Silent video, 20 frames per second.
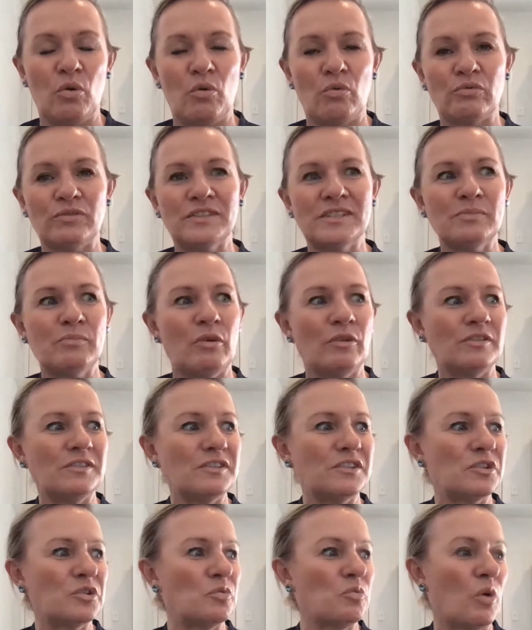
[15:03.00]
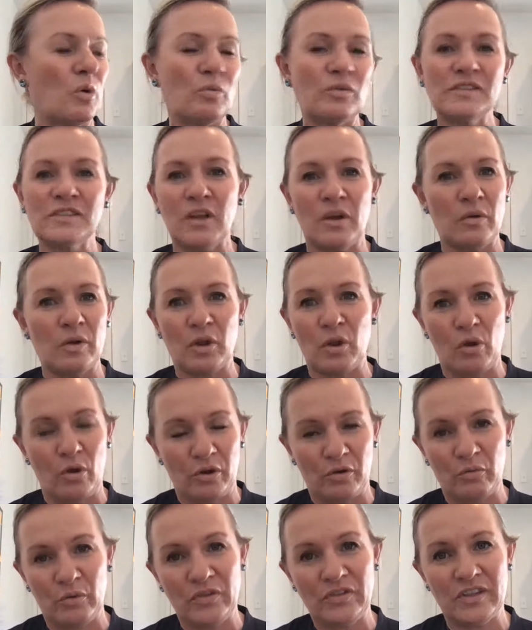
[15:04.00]
or respond to what was going
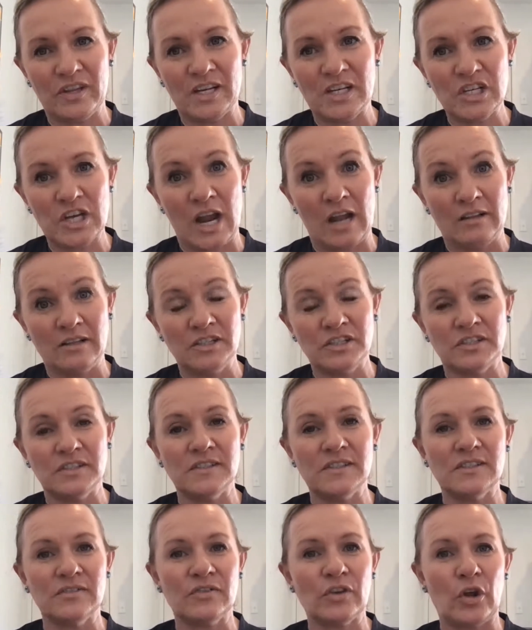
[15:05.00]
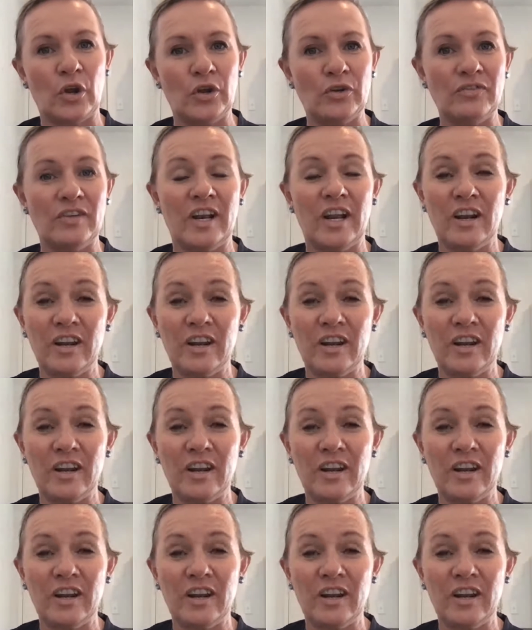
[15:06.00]
on with the challenges of COVID.